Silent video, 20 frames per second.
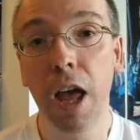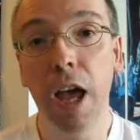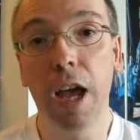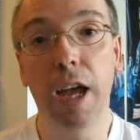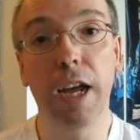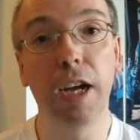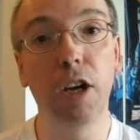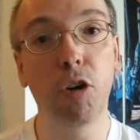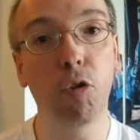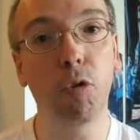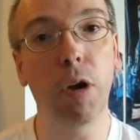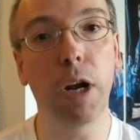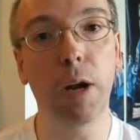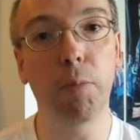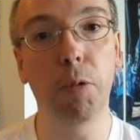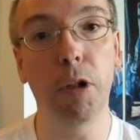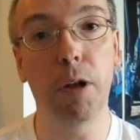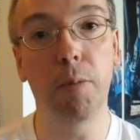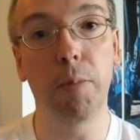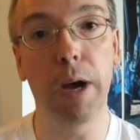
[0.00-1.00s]

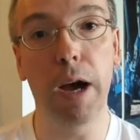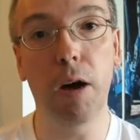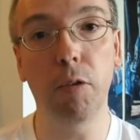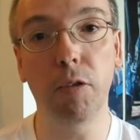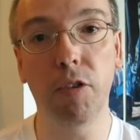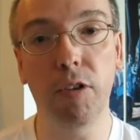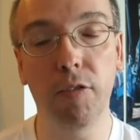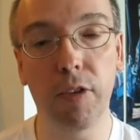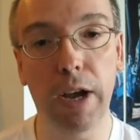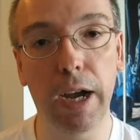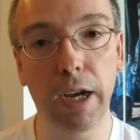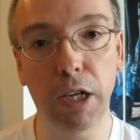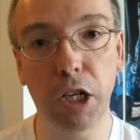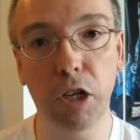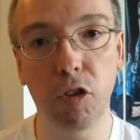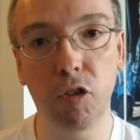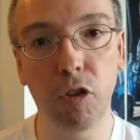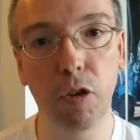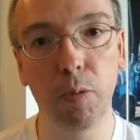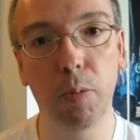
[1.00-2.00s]
Incredible amount of
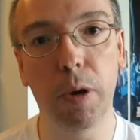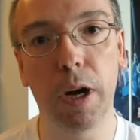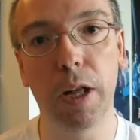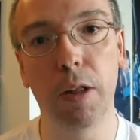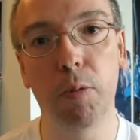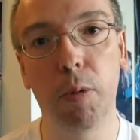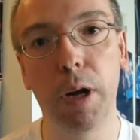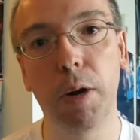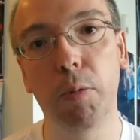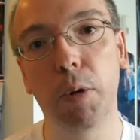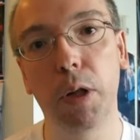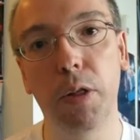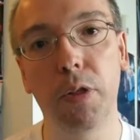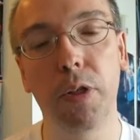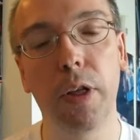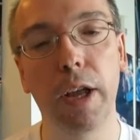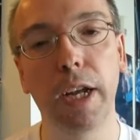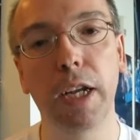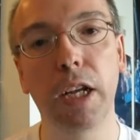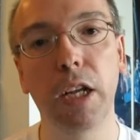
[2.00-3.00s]
action too, by the way, with
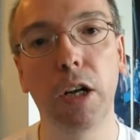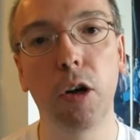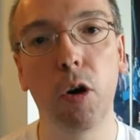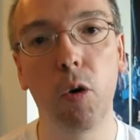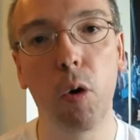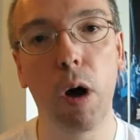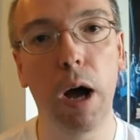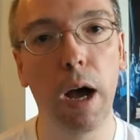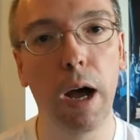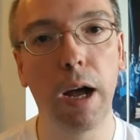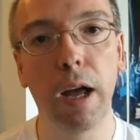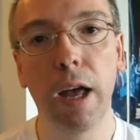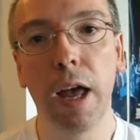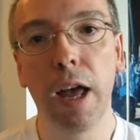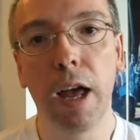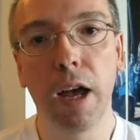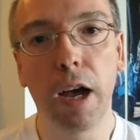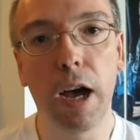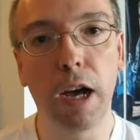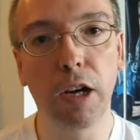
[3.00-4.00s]
like, you know,
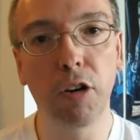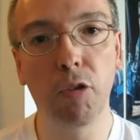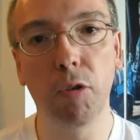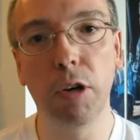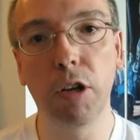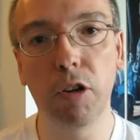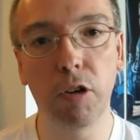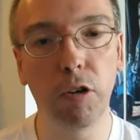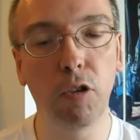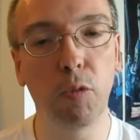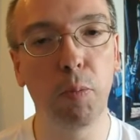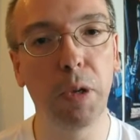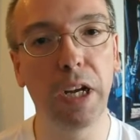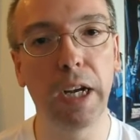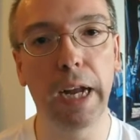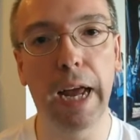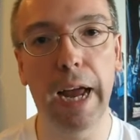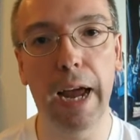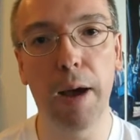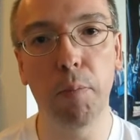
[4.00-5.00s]
creatures being
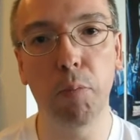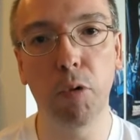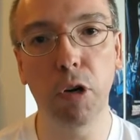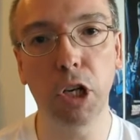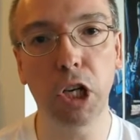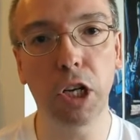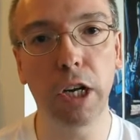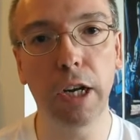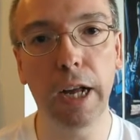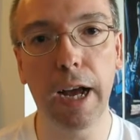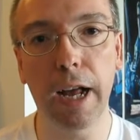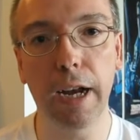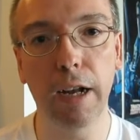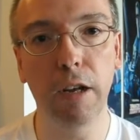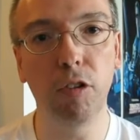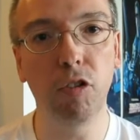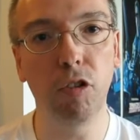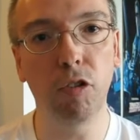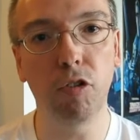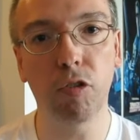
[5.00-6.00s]
ambushed and that
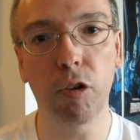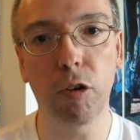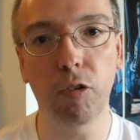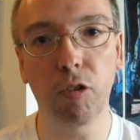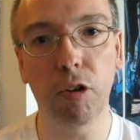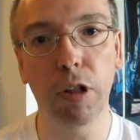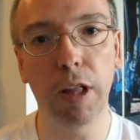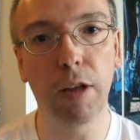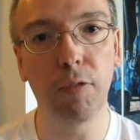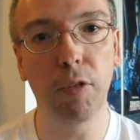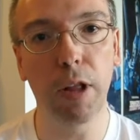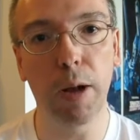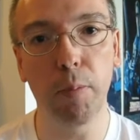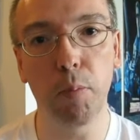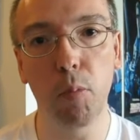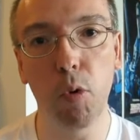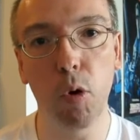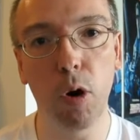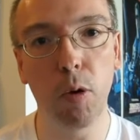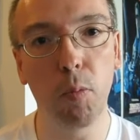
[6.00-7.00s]
as you start to level up
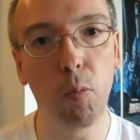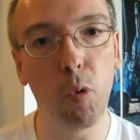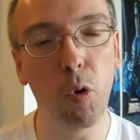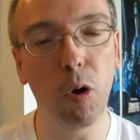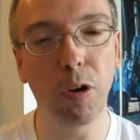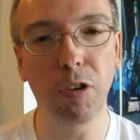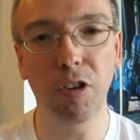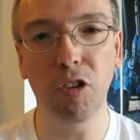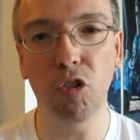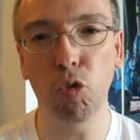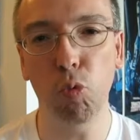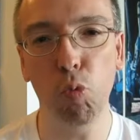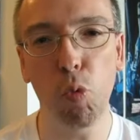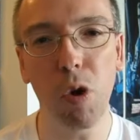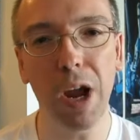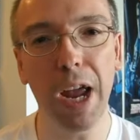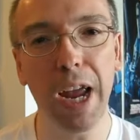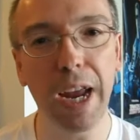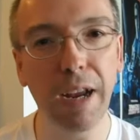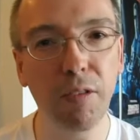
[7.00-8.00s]
more and more. Just
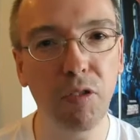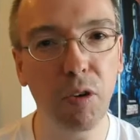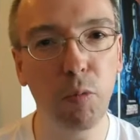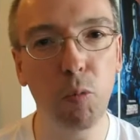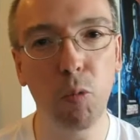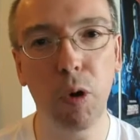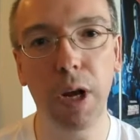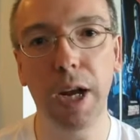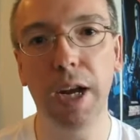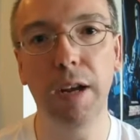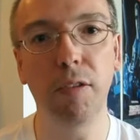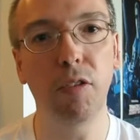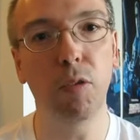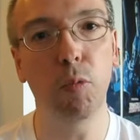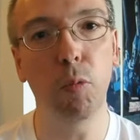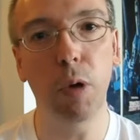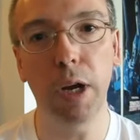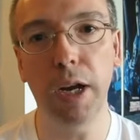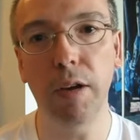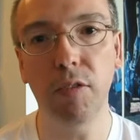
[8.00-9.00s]
waves and waves and
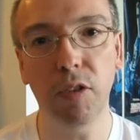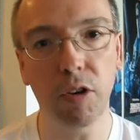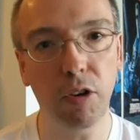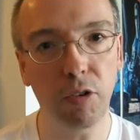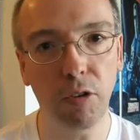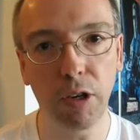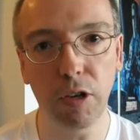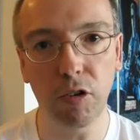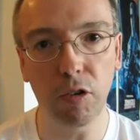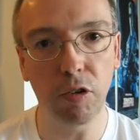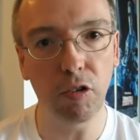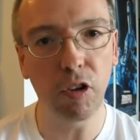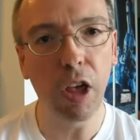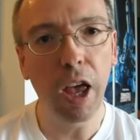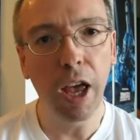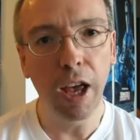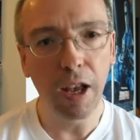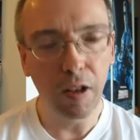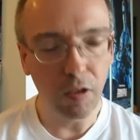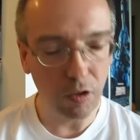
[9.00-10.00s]
waves of creatures.
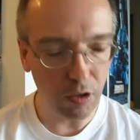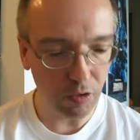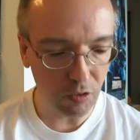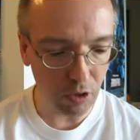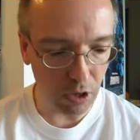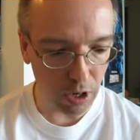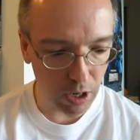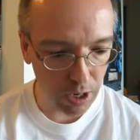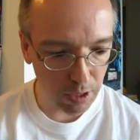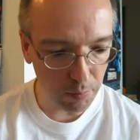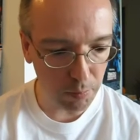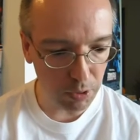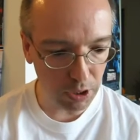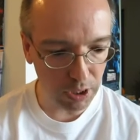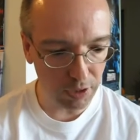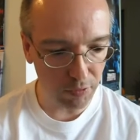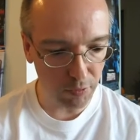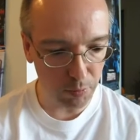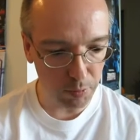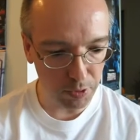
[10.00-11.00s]
Just
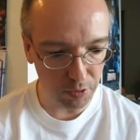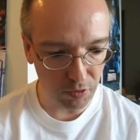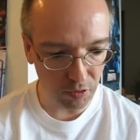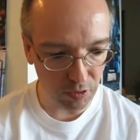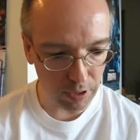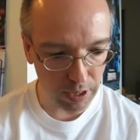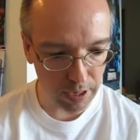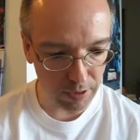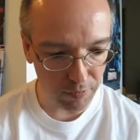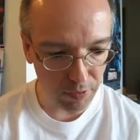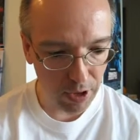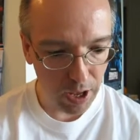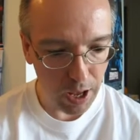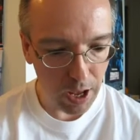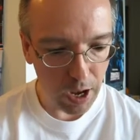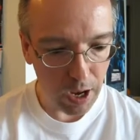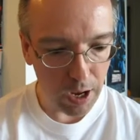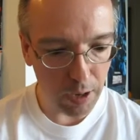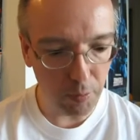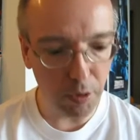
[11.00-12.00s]
unbelievable stuff.
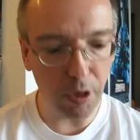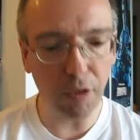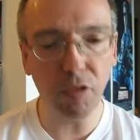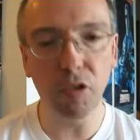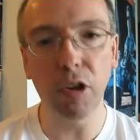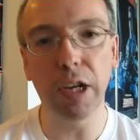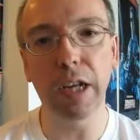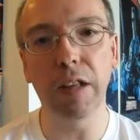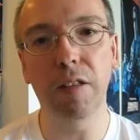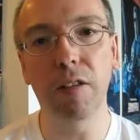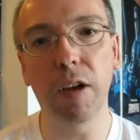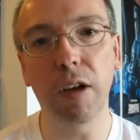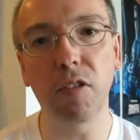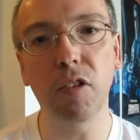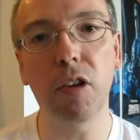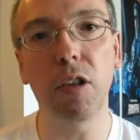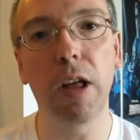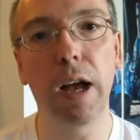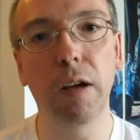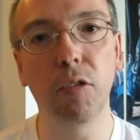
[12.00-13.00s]
You also get dust
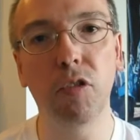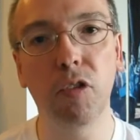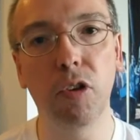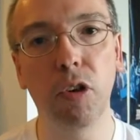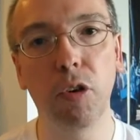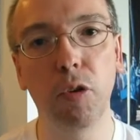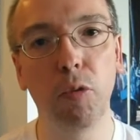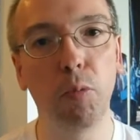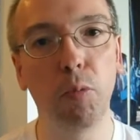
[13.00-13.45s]
clouds too